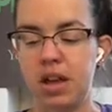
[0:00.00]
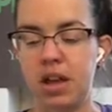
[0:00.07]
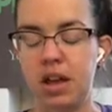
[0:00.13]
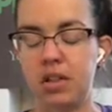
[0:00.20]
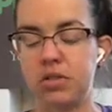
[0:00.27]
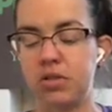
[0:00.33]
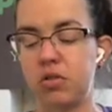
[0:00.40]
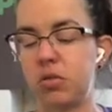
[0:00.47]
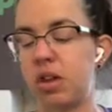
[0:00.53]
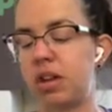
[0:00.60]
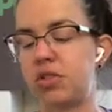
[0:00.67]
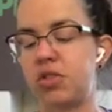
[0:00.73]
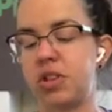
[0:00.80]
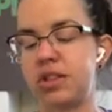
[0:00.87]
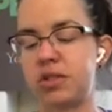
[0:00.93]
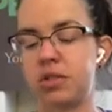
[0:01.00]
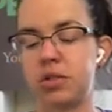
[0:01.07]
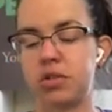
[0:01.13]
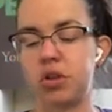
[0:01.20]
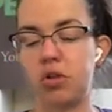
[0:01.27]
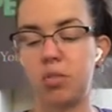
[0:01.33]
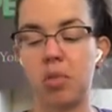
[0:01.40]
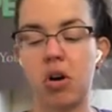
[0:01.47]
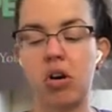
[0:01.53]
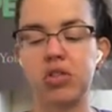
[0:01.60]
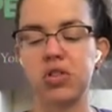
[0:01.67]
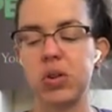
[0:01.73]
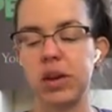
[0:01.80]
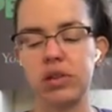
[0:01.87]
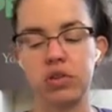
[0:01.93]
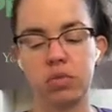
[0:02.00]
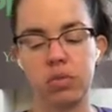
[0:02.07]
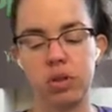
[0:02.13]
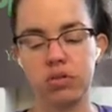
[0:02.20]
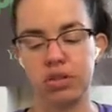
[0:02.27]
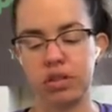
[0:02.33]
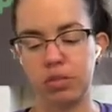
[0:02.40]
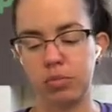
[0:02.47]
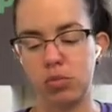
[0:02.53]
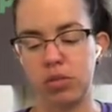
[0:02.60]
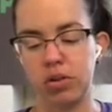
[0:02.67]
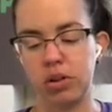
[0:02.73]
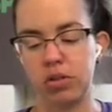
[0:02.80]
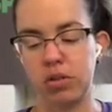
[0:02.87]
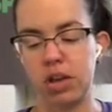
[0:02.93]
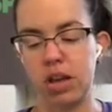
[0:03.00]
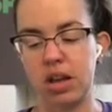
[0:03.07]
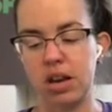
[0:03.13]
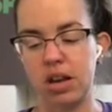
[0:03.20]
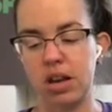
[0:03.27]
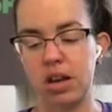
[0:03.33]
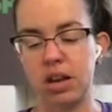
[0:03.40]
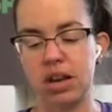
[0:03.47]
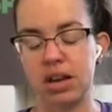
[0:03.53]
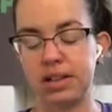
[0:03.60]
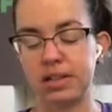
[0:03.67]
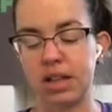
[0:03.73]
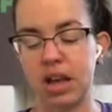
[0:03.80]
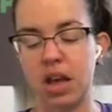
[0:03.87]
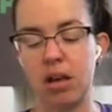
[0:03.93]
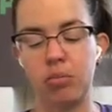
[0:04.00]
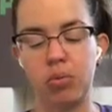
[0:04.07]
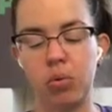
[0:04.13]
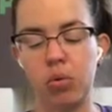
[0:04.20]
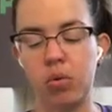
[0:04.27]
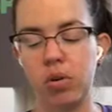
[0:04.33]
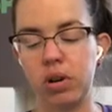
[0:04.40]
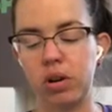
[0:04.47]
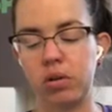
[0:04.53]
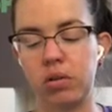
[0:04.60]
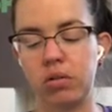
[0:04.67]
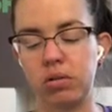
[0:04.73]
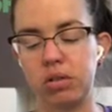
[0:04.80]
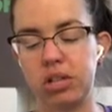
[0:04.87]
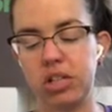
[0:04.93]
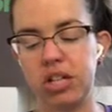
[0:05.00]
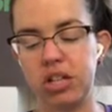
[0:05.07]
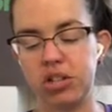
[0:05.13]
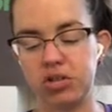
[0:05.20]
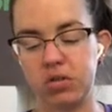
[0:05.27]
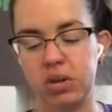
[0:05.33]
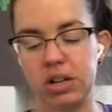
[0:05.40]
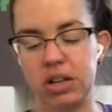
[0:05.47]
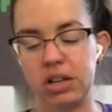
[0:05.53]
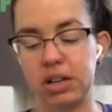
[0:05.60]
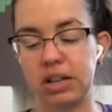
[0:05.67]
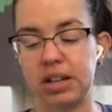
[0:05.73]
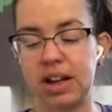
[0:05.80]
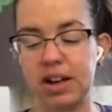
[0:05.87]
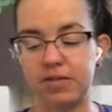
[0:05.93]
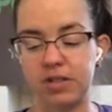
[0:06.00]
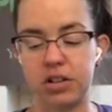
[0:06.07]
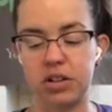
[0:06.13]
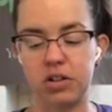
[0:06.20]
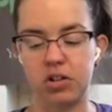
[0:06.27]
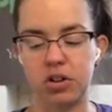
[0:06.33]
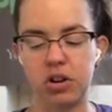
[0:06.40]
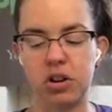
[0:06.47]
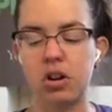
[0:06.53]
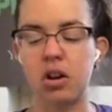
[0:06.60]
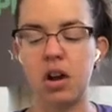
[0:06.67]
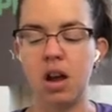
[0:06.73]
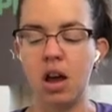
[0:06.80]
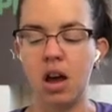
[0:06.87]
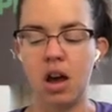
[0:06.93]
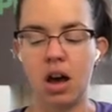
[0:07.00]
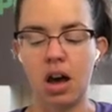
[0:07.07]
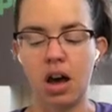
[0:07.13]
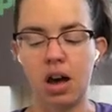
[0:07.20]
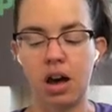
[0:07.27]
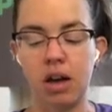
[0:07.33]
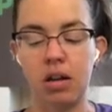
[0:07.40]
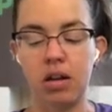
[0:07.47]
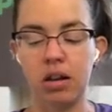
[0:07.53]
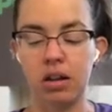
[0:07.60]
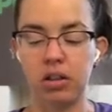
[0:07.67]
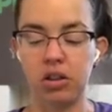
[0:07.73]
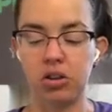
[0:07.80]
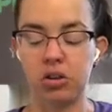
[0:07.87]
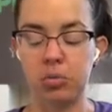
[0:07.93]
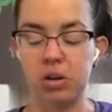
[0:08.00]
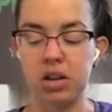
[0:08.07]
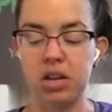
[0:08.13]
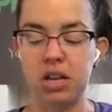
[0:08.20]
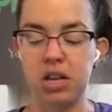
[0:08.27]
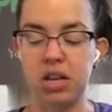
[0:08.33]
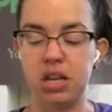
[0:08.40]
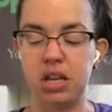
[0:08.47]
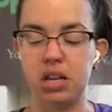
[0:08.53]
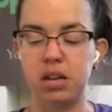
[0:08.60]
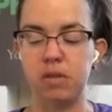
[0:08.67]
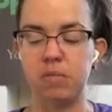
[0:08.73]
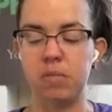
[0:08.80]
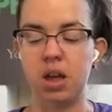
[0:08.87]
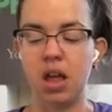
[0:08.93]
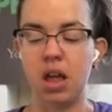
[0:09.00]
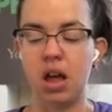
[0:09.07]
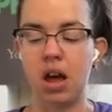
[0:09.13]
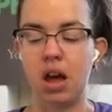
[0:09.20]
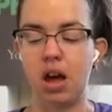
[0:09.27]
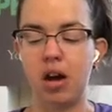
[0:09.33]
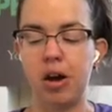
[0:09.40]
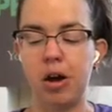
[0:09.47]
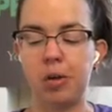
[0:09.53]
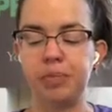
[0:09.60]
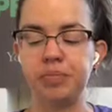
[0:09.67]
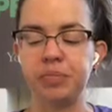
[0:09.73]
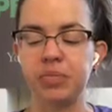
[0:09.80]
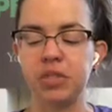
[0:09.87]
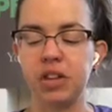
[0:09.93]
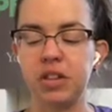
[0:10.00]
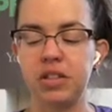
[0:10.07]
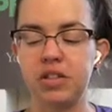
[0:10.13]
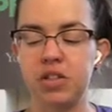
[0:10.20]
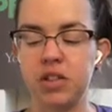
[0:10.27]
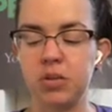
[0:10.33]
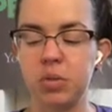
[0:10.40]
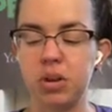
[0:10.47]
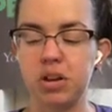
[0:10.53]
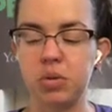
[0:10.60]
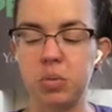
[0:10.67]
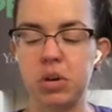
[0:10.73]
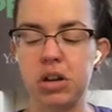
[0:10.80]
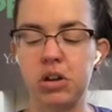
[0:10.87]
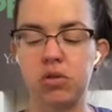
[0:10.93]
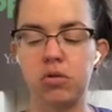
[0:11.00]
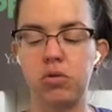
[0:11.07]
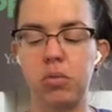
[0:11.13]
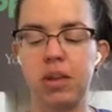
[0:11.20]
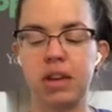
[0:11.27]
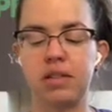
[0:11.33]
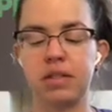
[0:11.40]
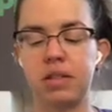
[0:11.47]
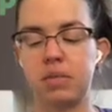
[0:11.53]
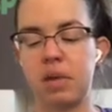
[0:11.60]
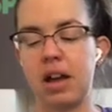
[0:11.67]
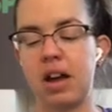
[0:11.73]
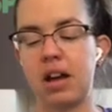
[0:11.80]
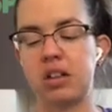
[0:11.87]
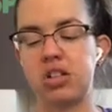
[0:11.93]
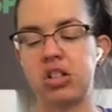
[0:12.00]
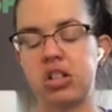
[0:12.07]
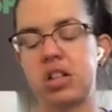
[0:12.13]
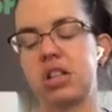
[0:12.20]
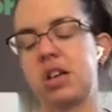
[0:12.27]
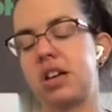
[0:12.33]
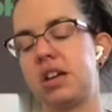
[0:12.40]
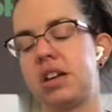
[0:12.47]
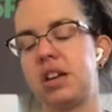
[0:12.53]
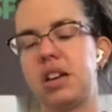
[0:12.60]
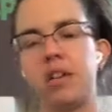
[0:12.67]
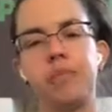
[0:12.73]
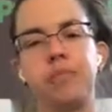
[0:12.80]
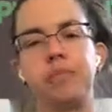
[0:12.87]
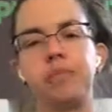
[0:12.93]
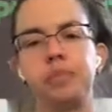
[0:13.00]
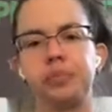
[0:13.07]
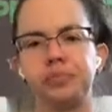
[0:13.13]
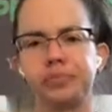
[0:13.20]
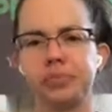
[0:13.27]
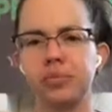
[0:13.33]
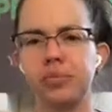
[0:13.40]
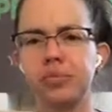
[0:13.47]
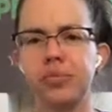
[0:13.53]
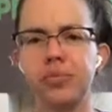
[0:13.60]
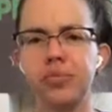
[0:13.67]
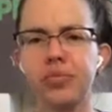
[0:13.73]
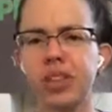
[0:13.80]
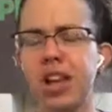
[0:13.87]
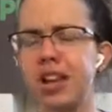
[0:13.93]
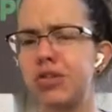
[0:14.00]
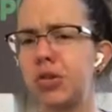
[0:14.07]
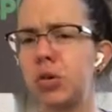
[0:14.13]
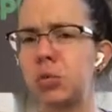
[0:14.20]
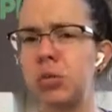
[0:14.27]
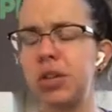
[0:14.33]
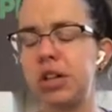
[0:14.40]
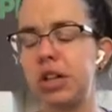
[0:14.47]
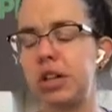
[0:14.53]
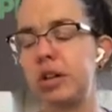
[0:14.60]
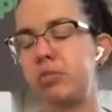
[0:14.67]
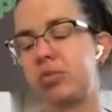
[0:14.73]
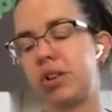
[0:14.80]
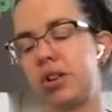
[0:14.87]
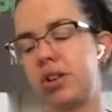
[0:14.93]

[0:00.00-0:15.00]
so like this soap also has the rosehip oil in it. It has the hemp oil, tea tree, lavender, a little bit of neem. This one is pretty cool because it's actually like, it's a really neat blend